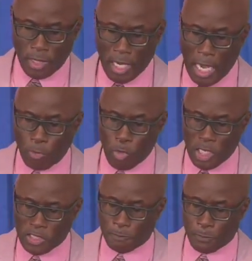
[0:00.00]
God
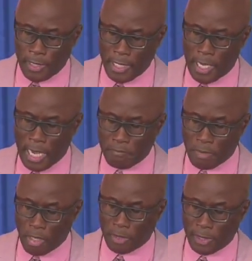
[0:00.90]
wants prayer
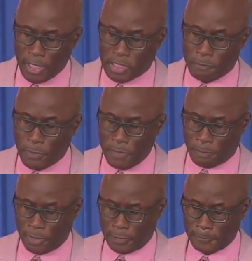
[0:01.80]
among his
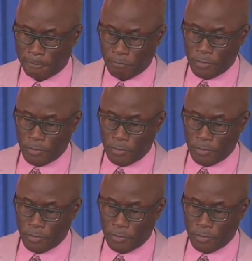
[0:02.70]
people.